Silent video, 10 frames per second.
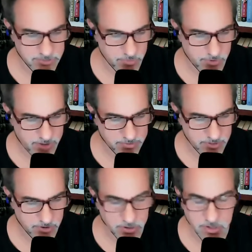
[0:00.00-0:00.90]
They were out
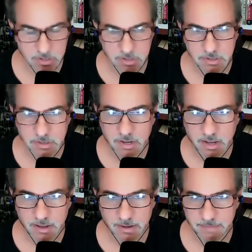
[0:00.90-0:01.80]
there
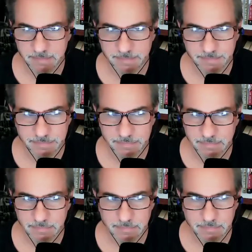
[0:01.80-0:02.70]

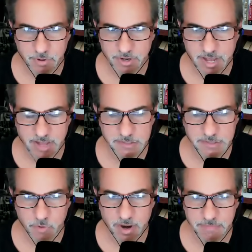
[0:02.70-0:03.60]
putting out
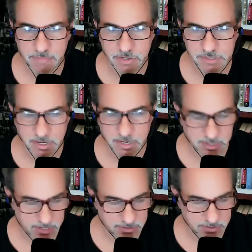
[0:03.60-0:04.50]
some great music
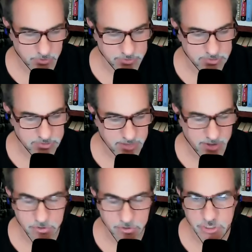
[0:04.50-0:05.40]
and there was
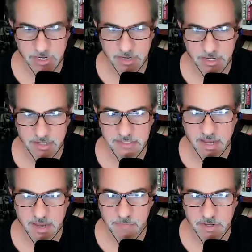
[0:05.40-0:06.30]
energy and
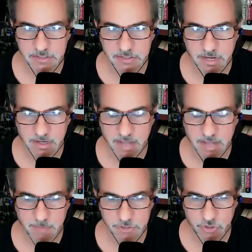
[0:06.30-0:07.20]
excitement and
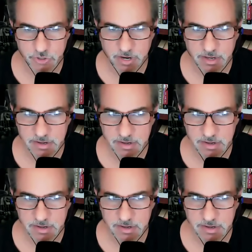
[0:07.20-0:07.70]
chemistry